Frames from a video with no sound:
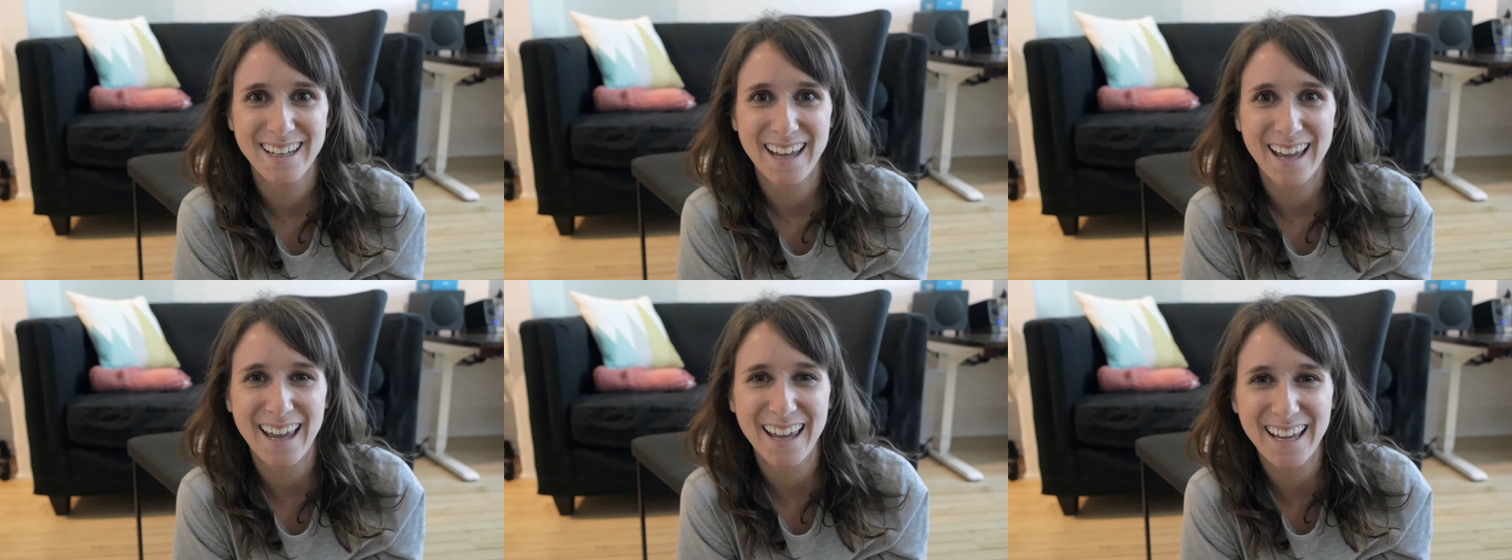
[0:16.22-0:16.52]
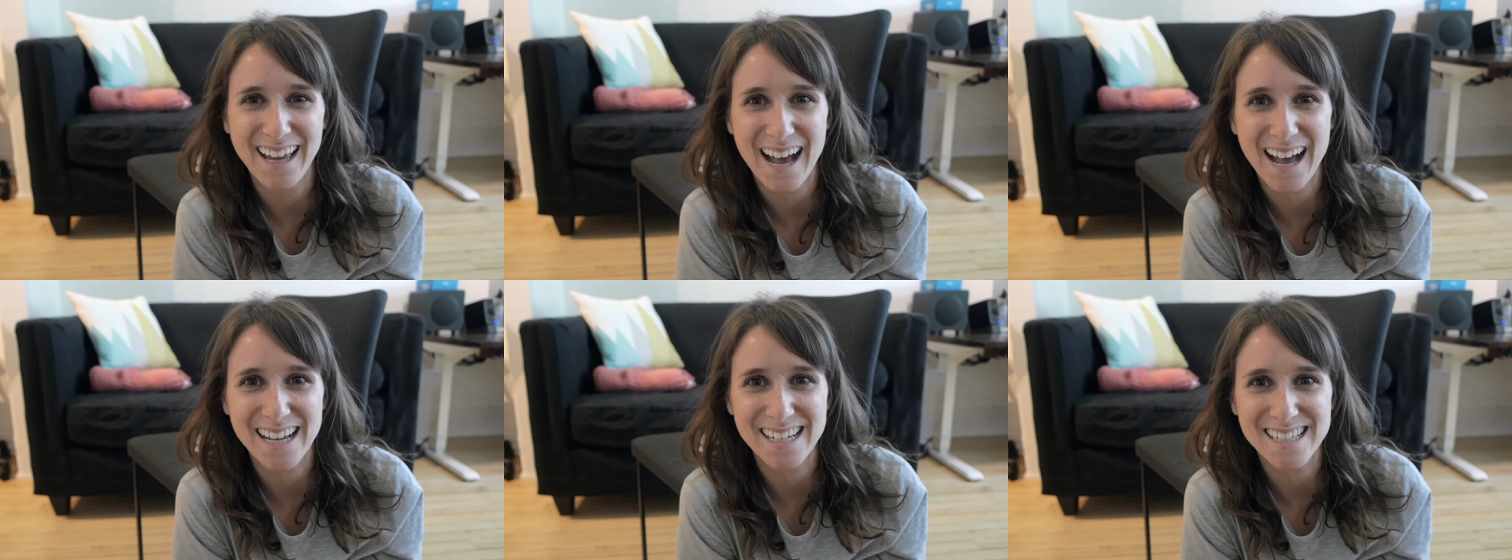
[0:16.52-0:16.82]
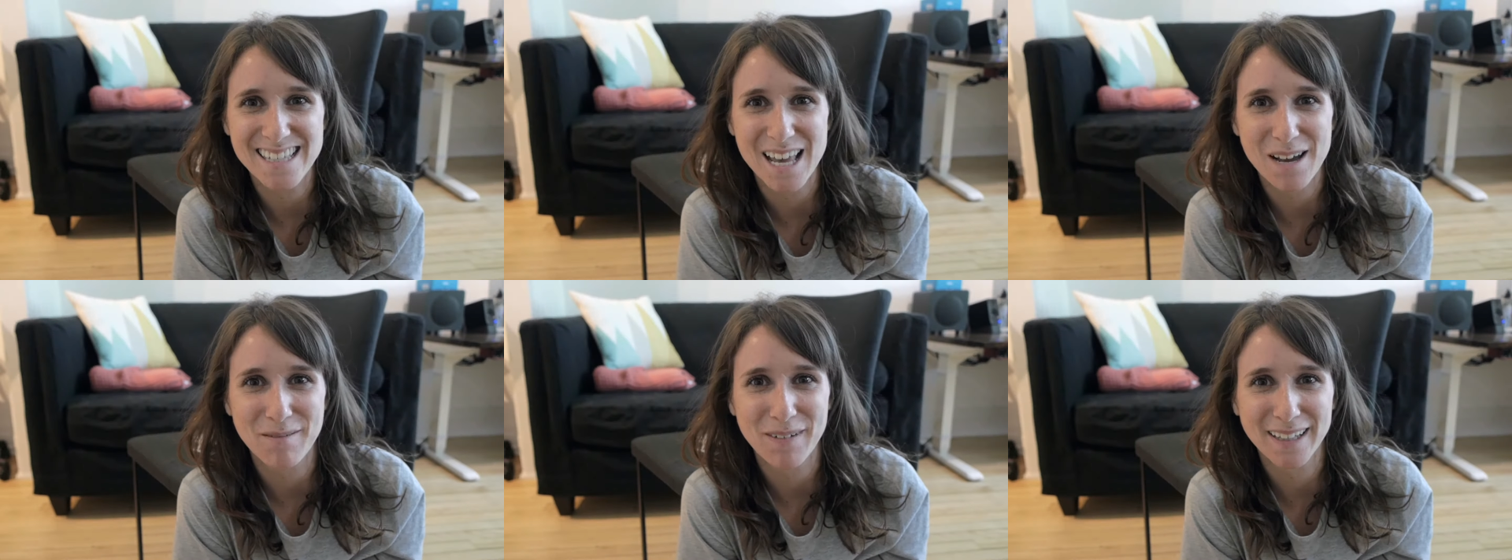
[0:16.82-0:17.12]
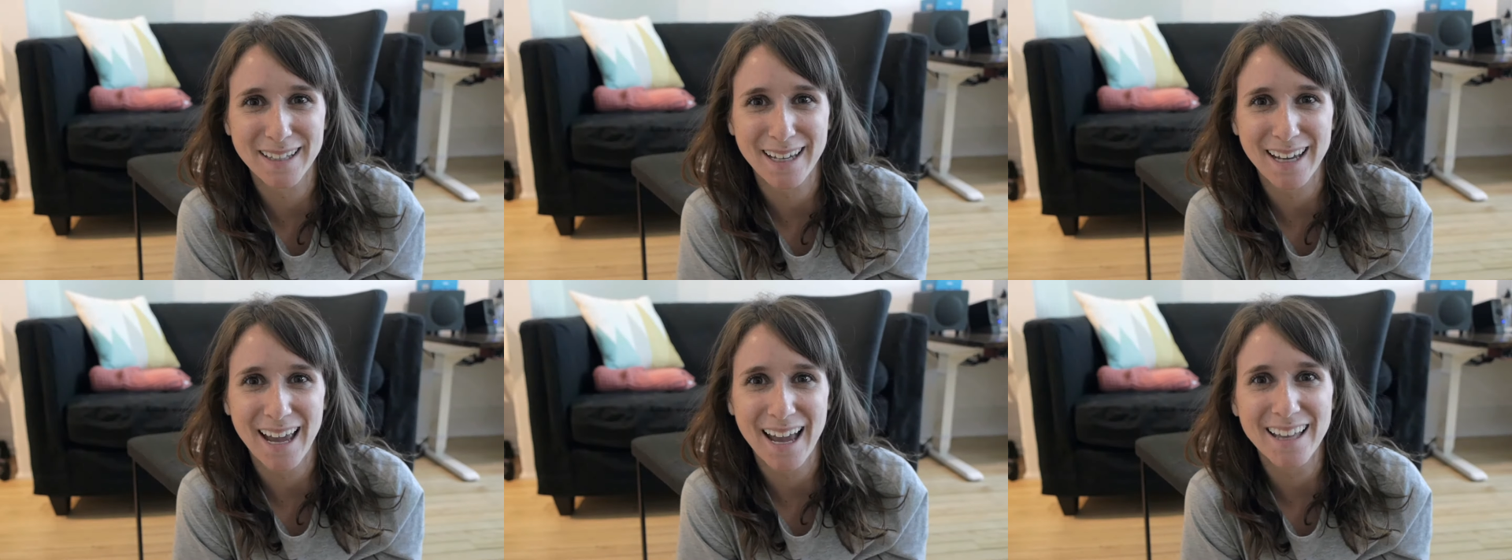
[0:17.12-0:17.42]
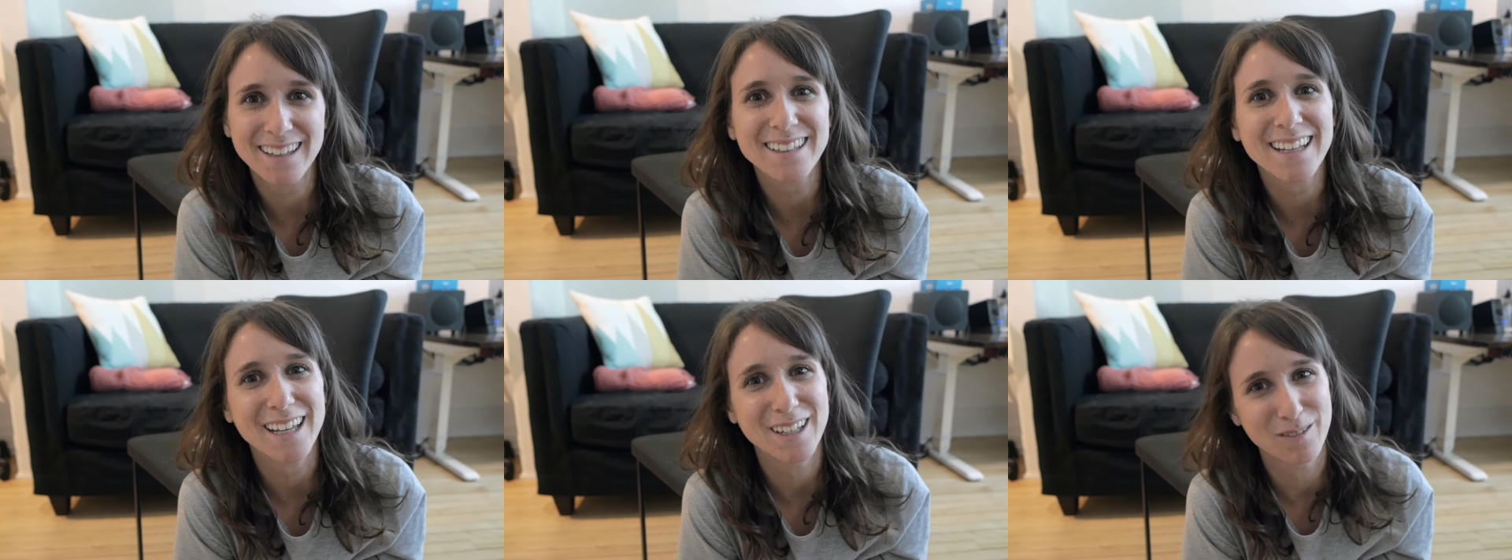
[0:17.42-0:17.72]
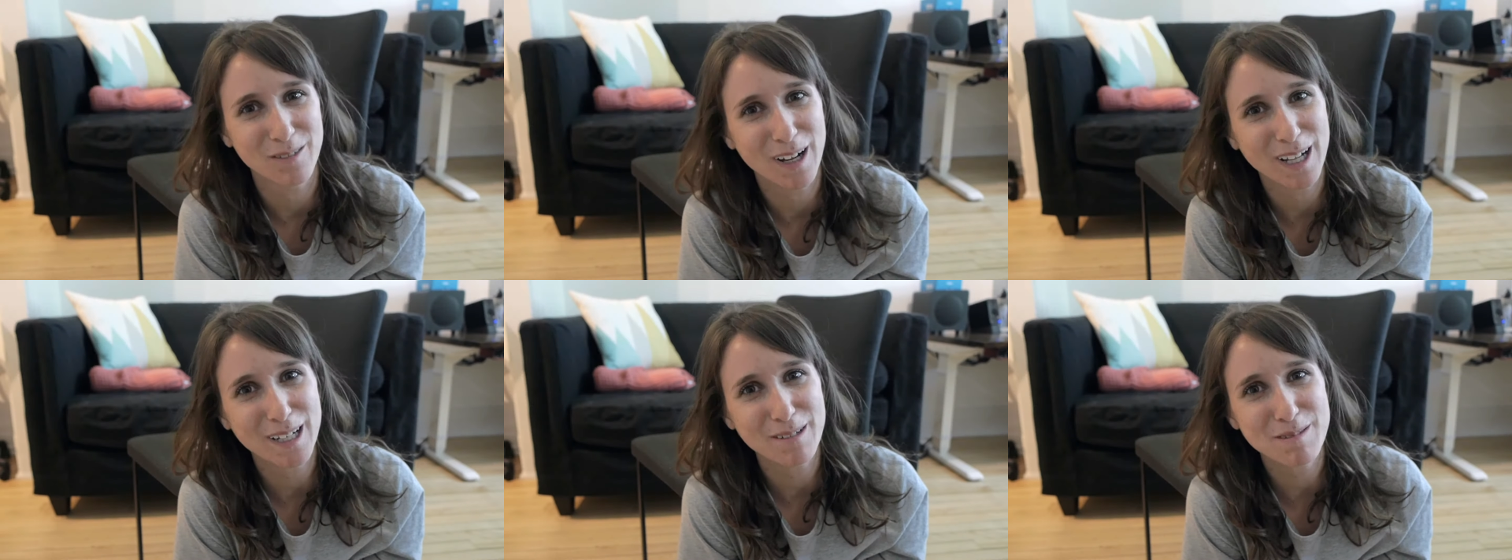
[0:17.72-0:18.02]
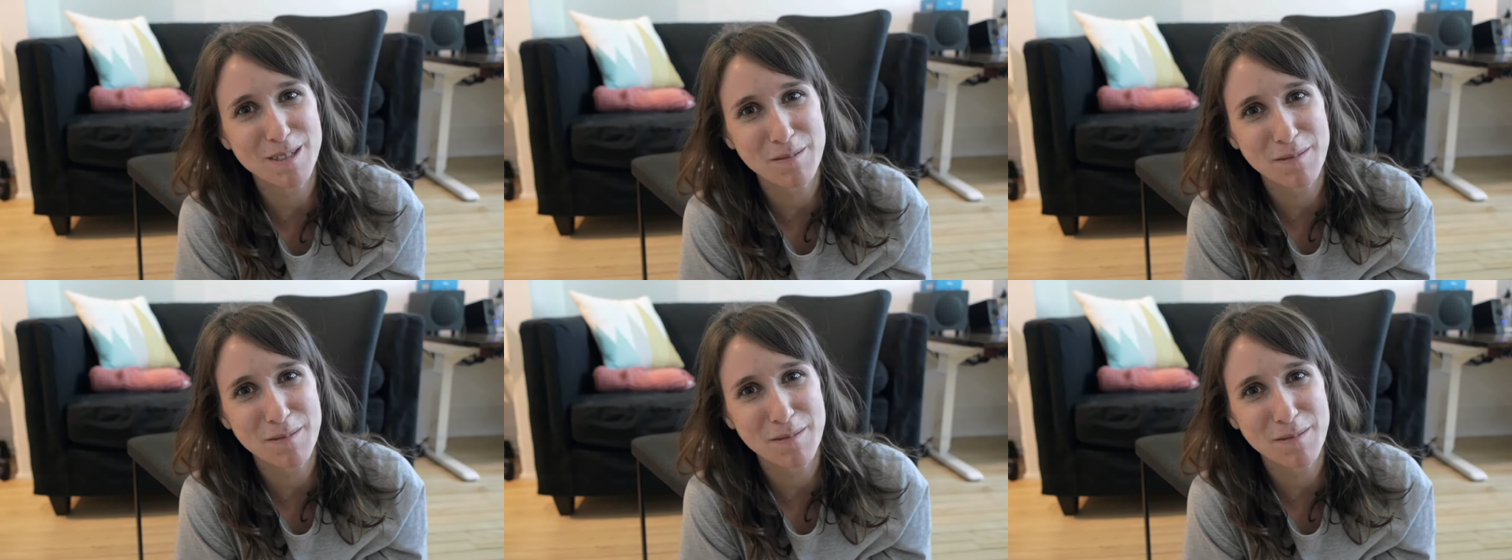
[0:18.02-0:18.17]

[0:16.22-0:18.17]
Hey guys, I'm Adrienne and welcome